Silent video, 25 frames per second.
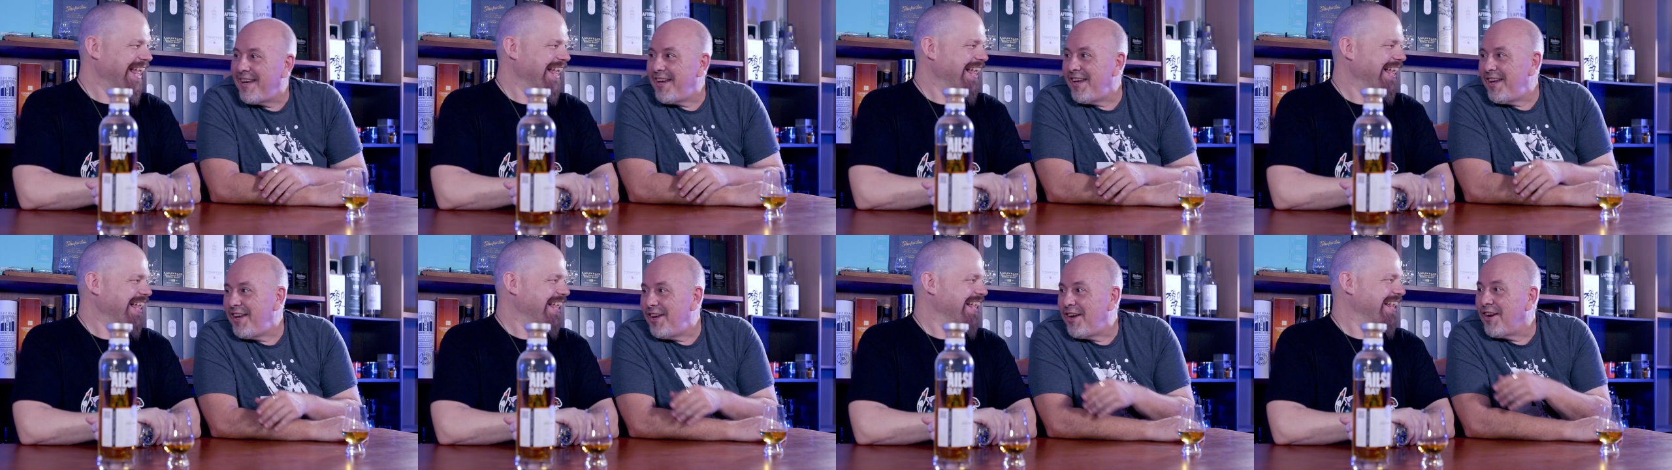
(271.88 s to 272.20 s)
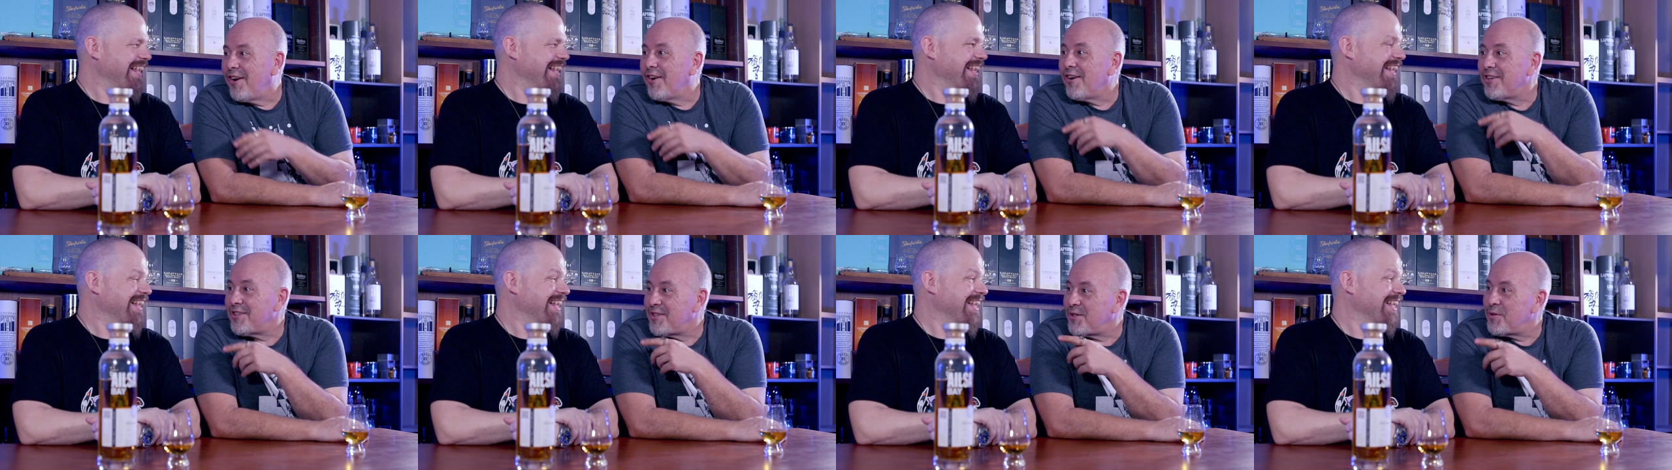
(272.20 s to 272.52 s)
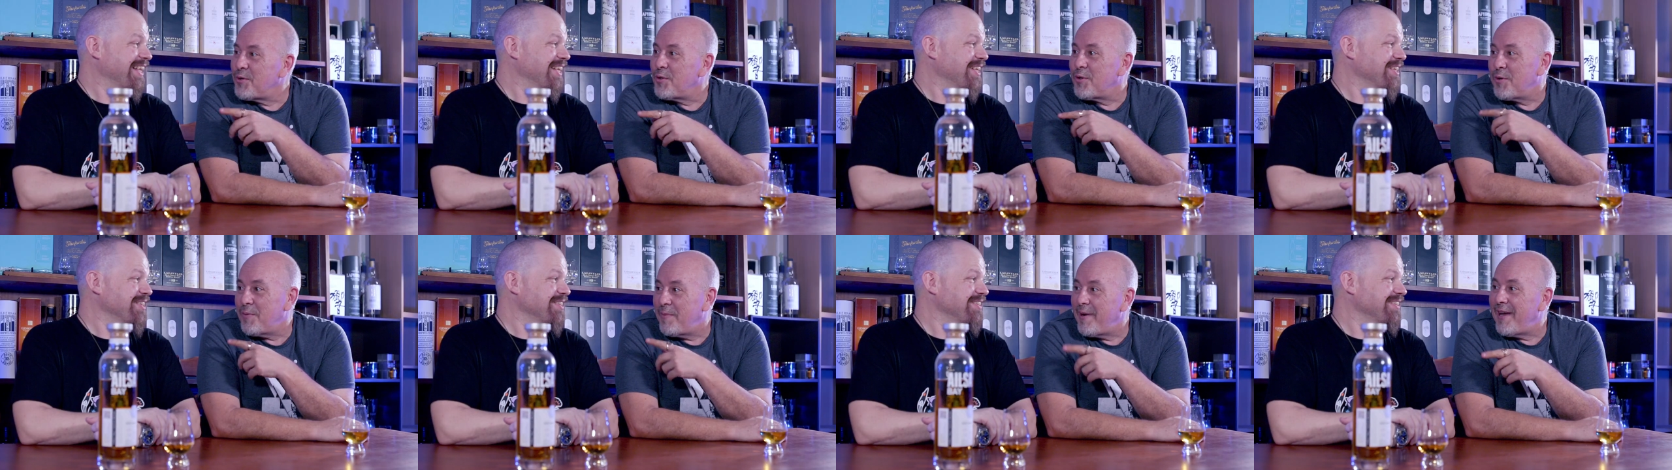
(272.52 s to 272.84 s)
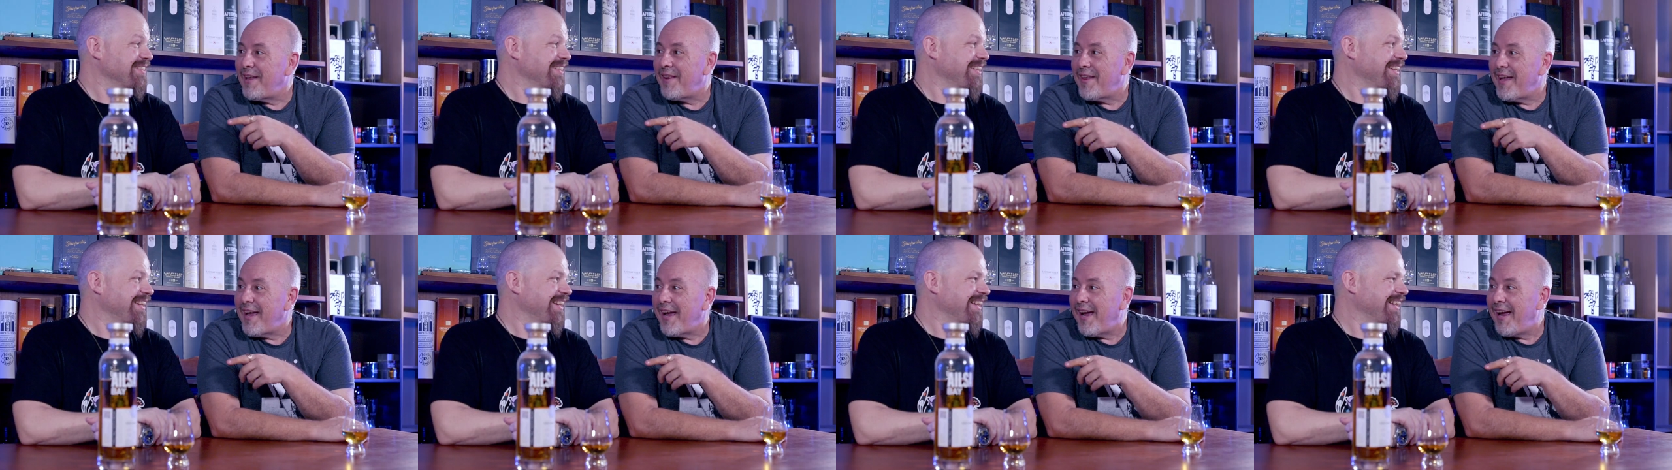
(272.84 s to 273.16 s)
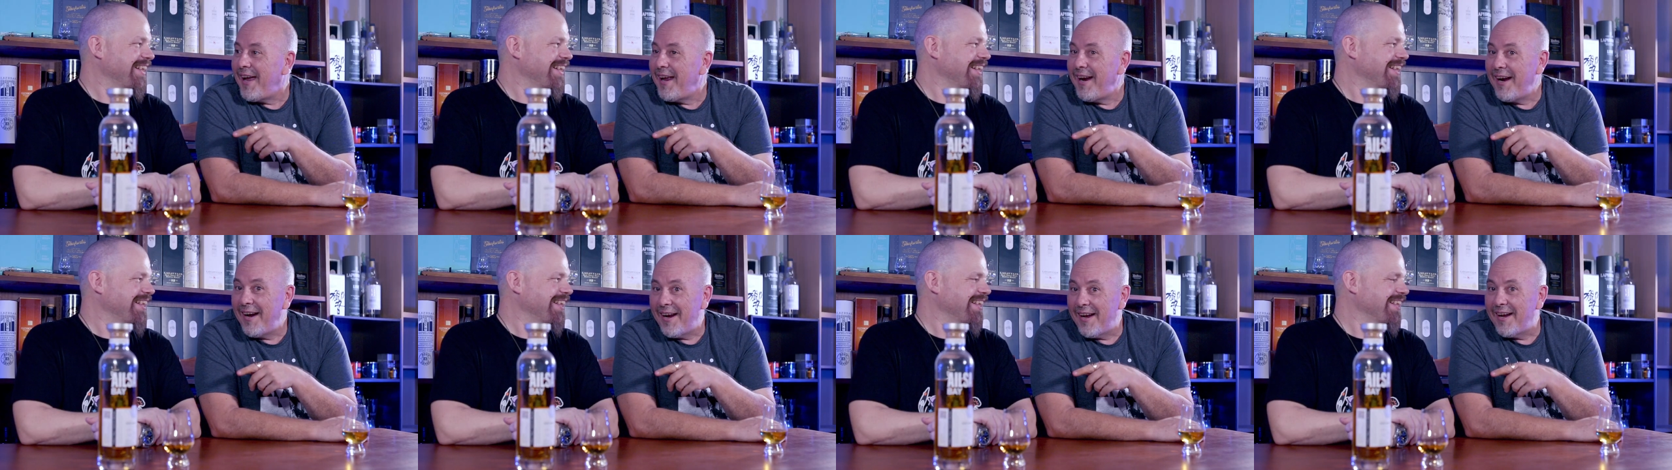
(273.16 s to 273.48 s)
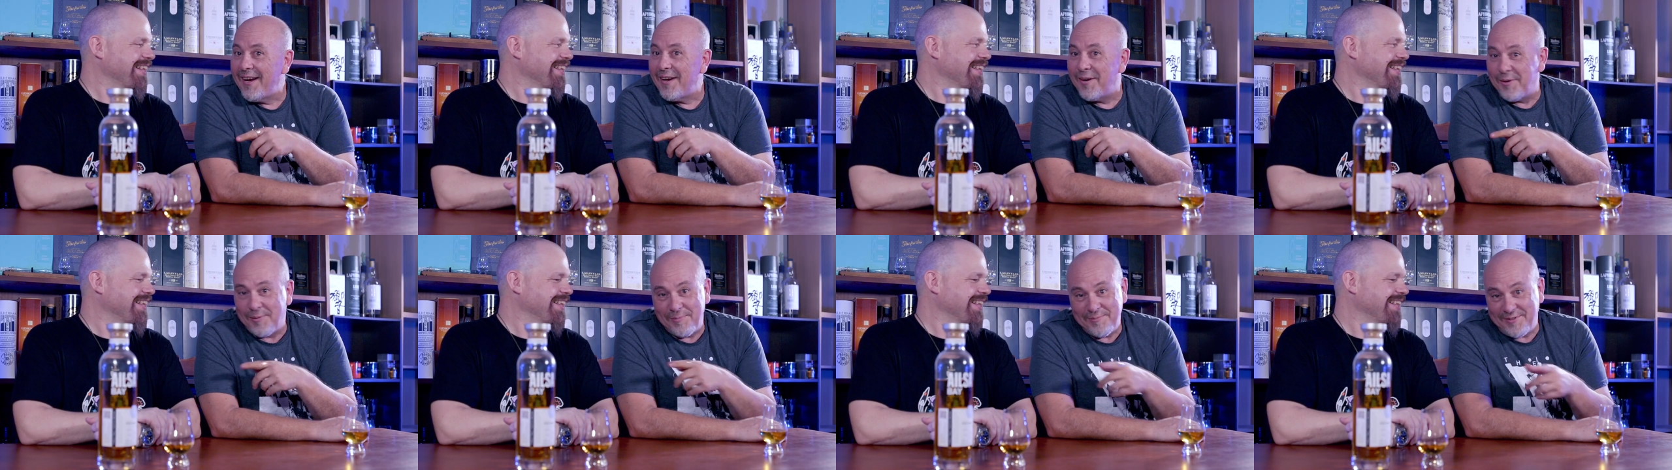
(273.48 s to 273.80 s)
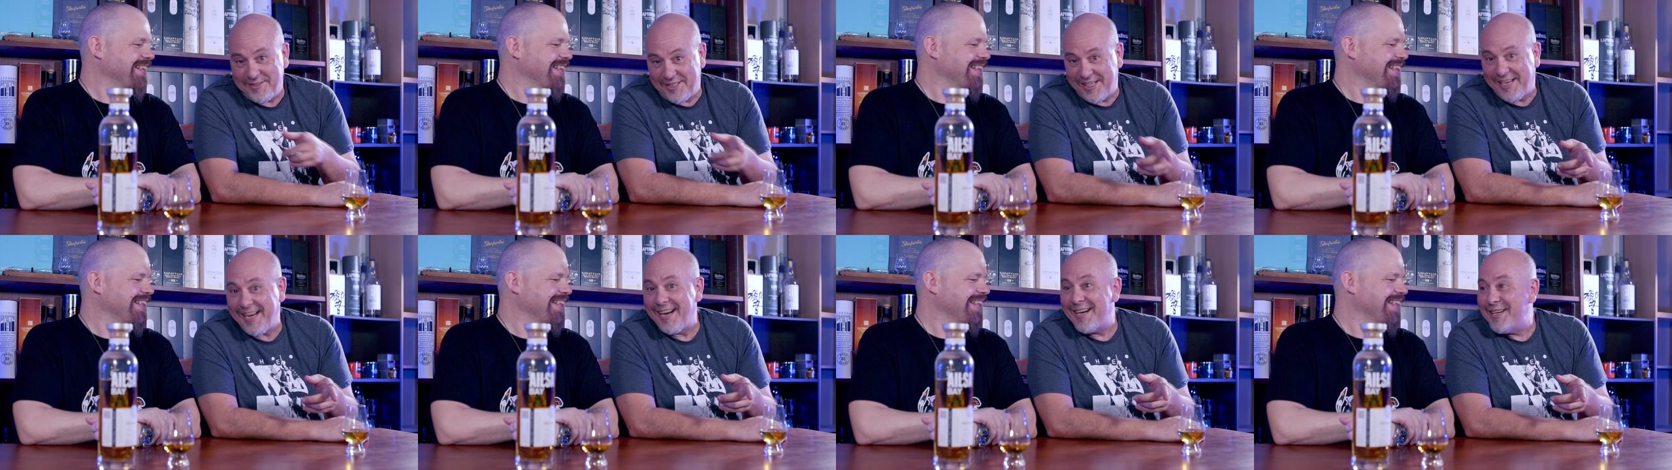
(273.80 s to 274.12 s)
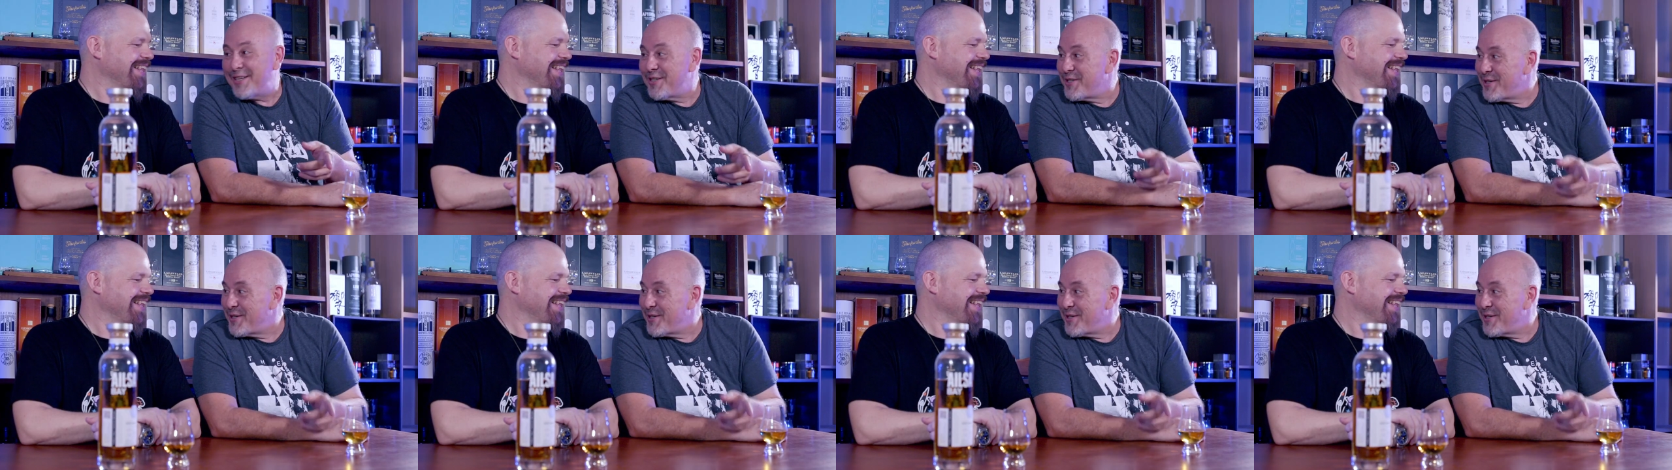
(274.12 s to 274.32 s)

Speaker 1: You guys talk about that. I'm just going to